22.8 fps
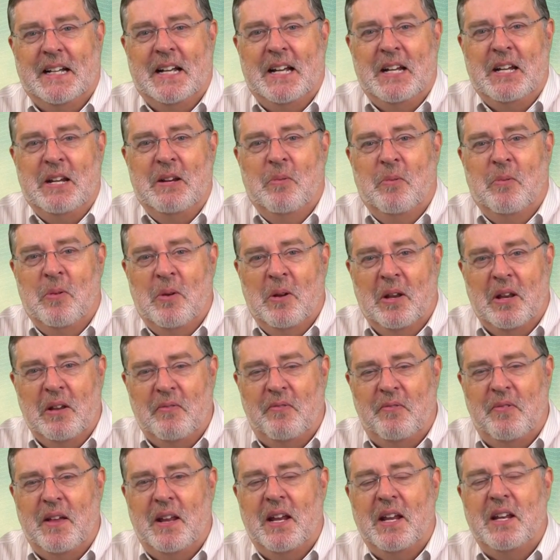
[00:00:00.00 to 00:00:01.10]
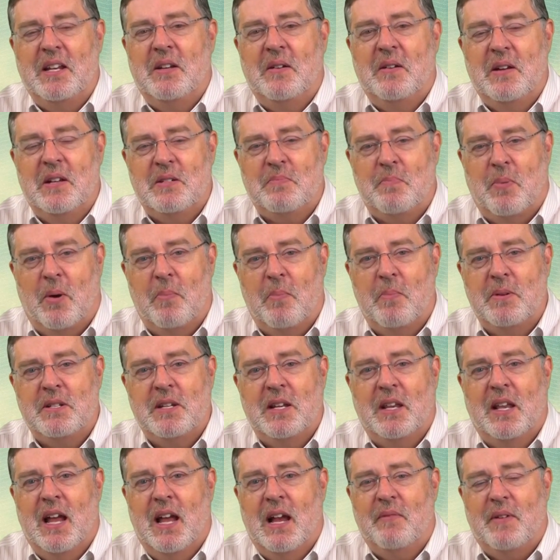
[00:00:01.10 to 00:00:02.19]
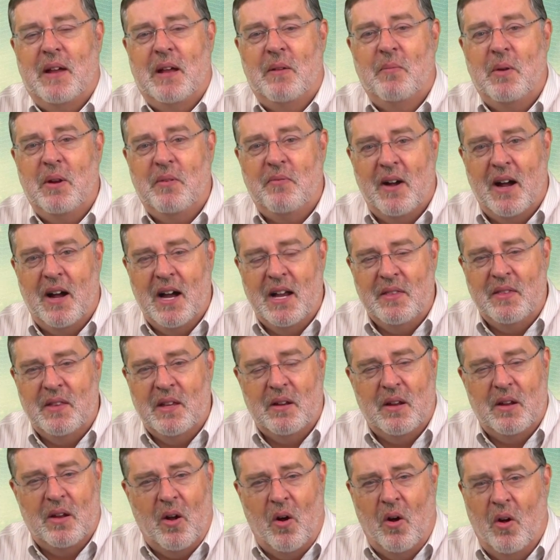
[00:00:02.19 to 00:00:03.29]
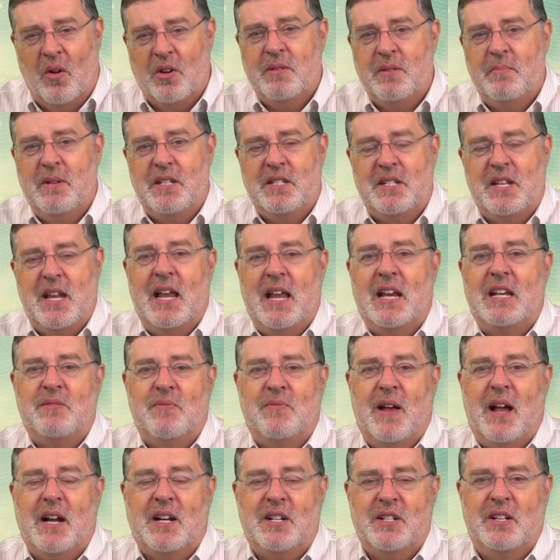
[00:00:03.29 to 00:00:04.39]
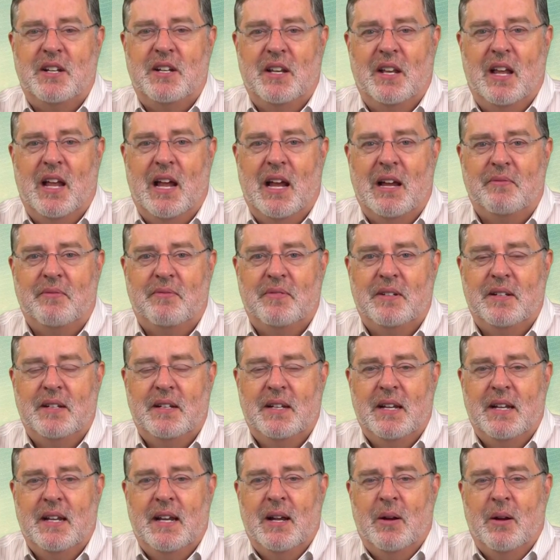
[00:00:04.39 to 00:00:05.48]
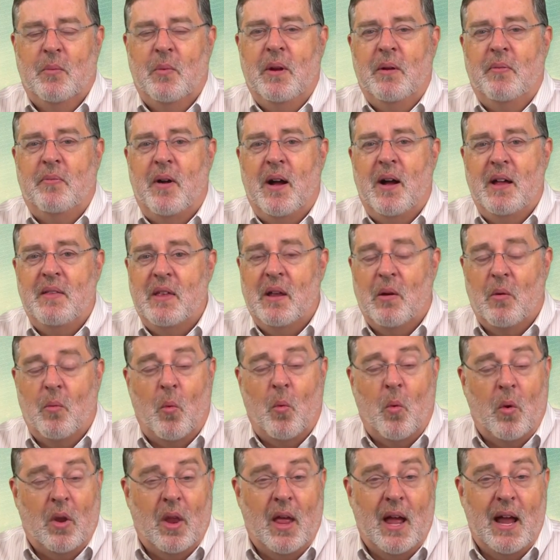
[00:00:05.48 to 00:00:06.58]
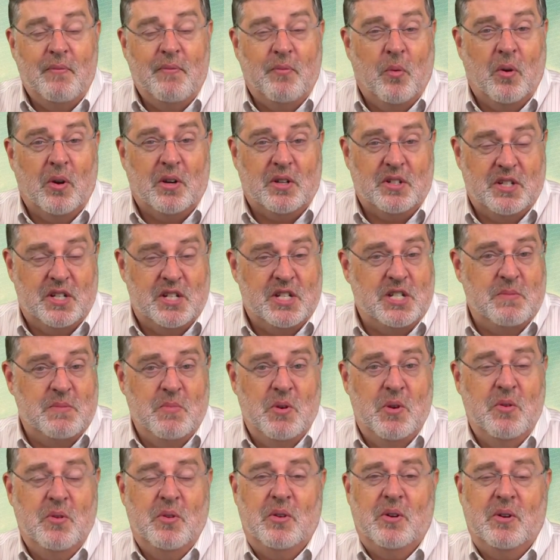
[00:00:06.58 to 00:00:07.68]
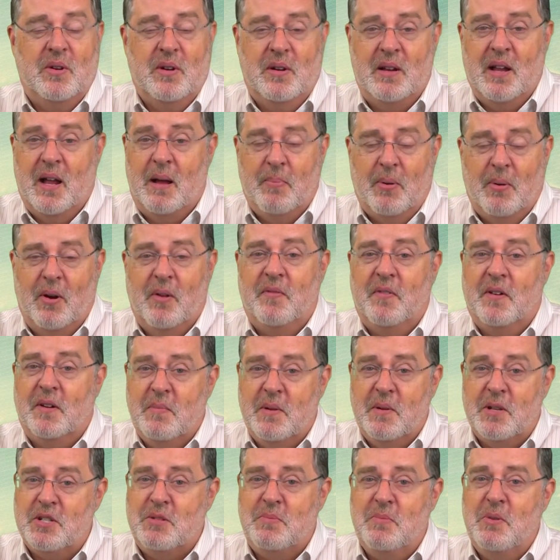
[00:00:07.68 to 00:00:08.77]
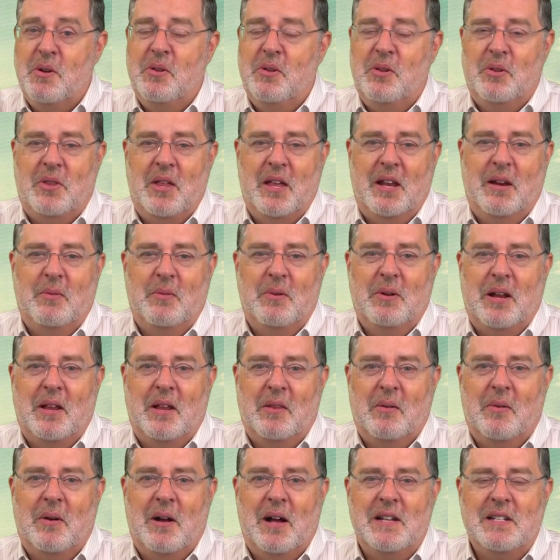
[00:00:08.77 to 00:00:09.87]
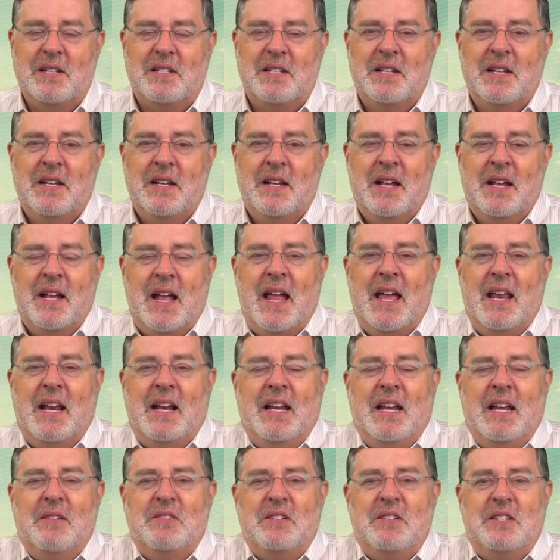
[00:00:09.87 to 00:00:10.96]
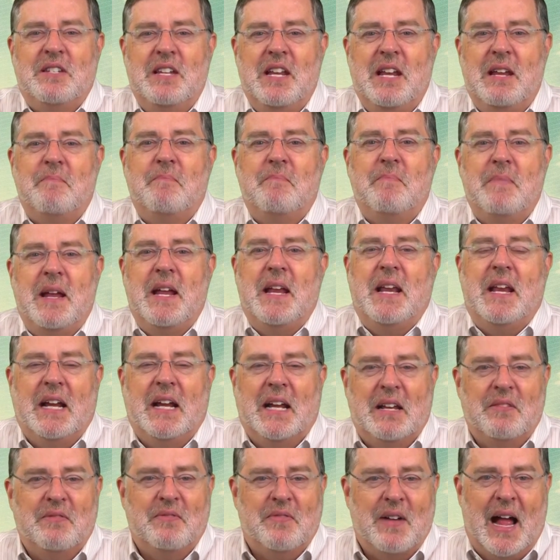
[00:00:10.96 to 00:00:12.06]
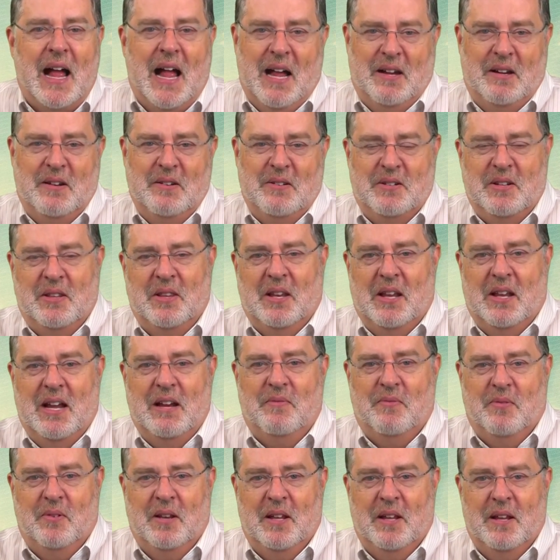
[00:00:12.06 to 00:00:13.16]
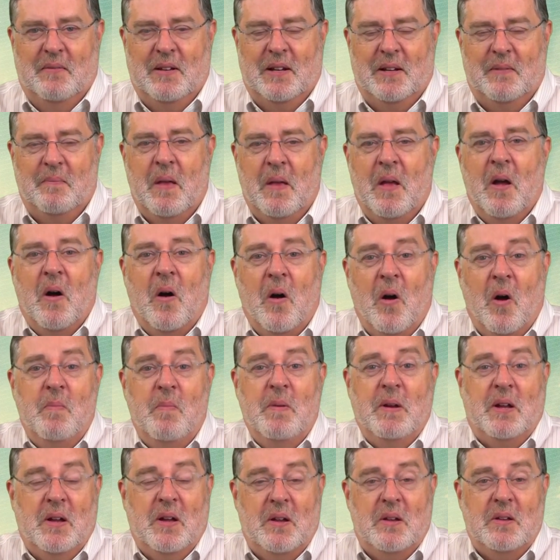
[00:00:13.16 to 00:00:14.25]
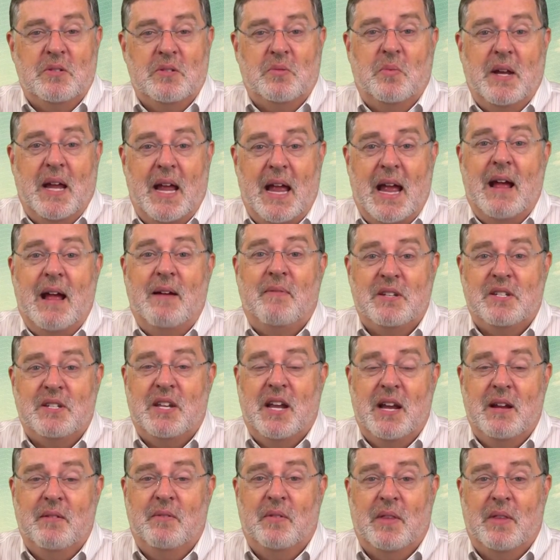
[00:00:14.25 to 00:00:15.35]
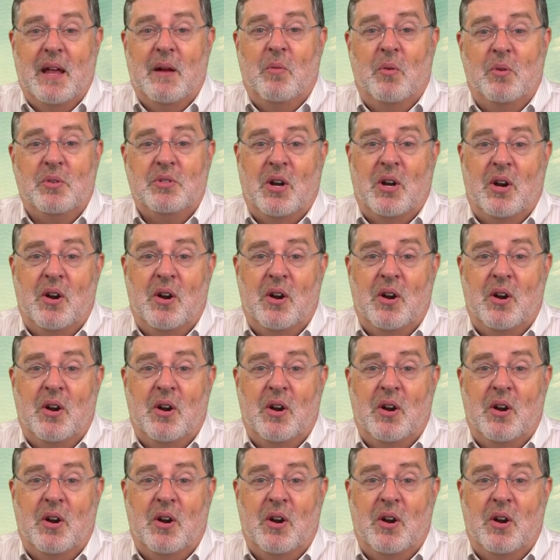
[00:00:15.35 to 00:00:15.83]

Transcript: you really fit into his purpose in life, and we find the ultimate satisfaction in life. We find that life works smoother, not perfect, but smoother than it would otherwise. And it gives deep meaning and value to the life we're living. All because we have a Savior that will